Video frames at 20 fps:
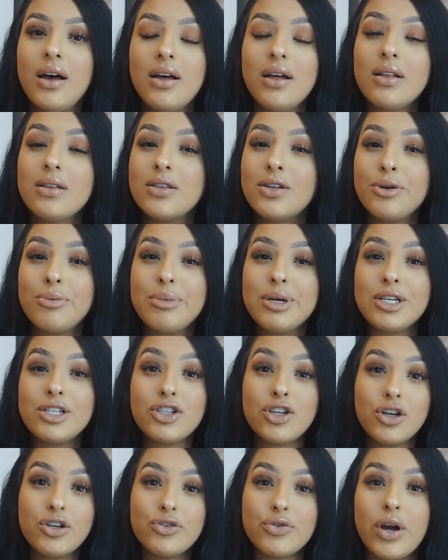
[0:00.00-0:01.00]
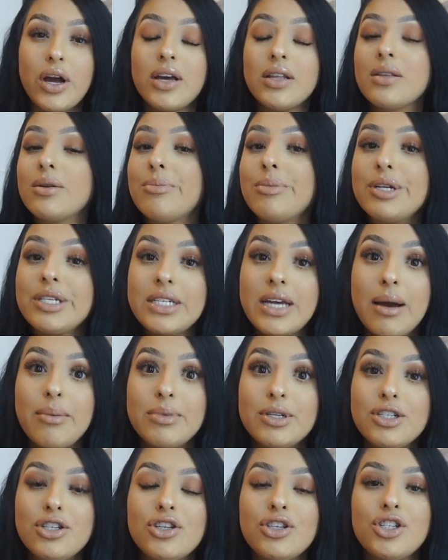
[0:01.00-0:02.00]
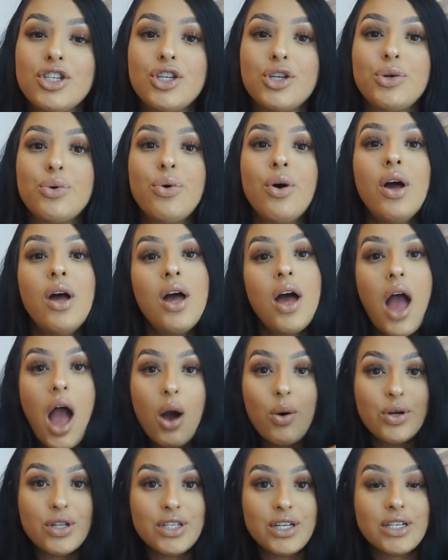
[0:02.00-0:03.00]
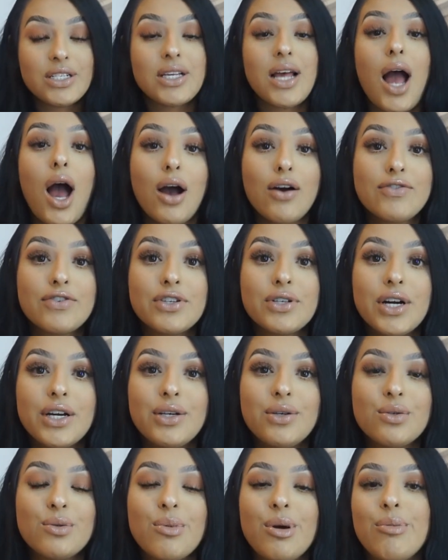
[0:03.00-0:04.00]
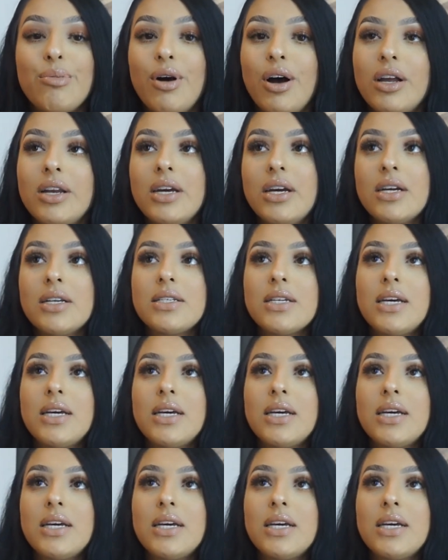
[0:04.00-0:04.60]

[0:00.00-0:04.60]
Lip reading: a little bit dry, a little bit damaged, to how it looks after I use my product.